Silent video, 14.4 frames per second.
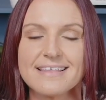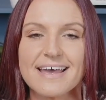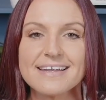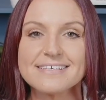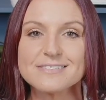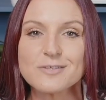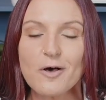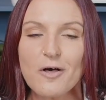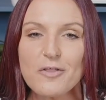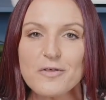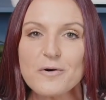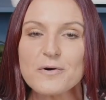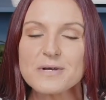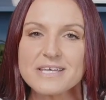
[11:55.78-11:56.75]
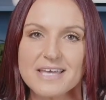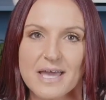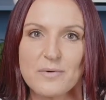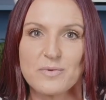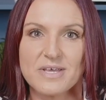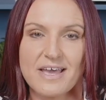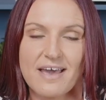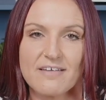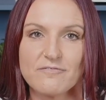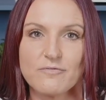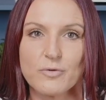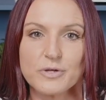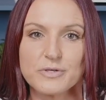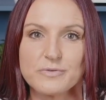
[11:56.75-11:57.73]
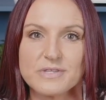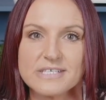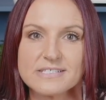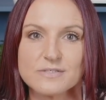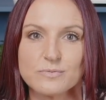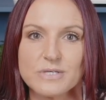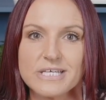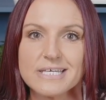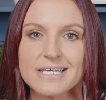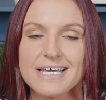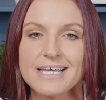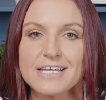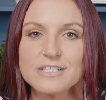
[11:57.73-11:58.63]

that is all the Hō'ike we have for you this week.